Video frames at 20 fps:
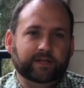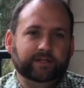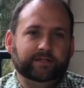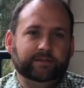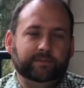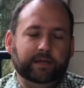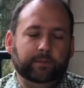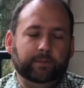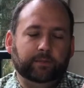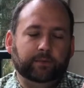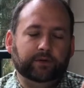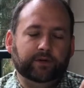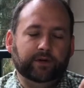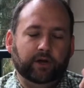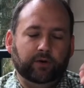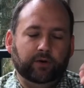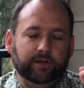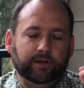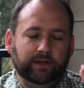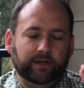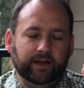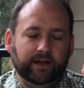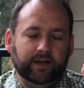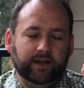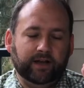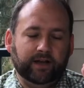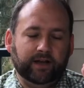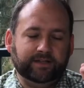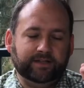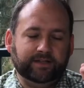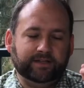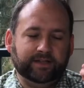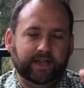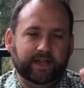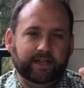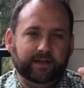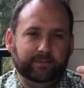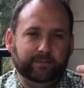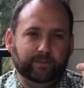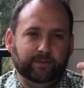to be able to know that God is
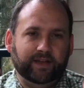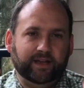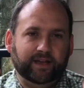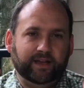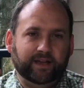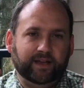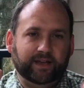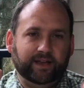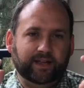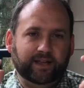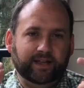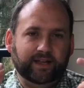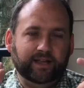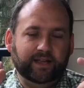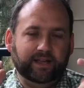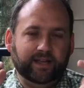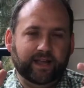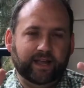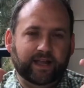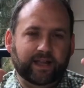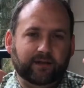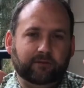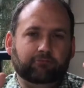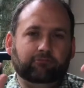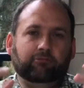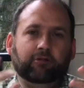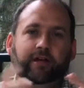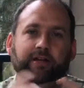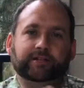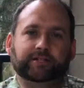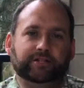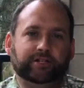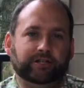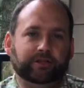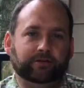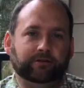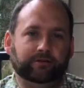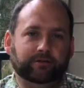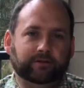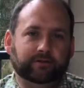able and that he can
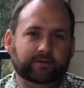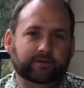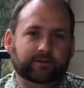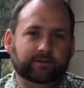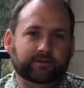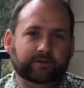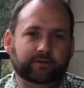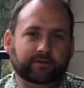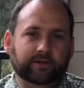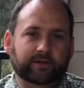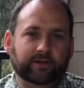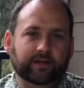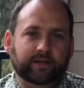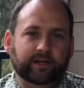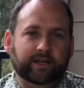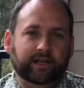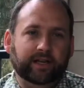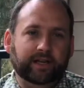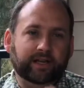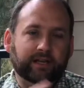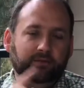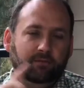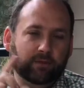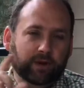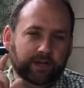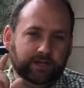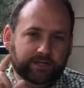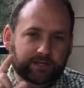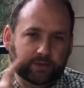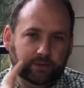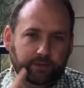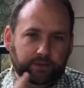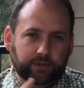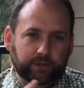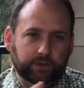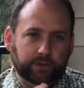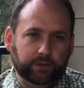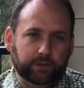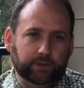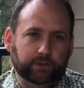rescue? He can rescue
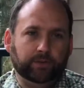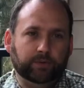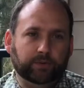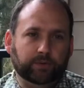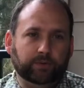you.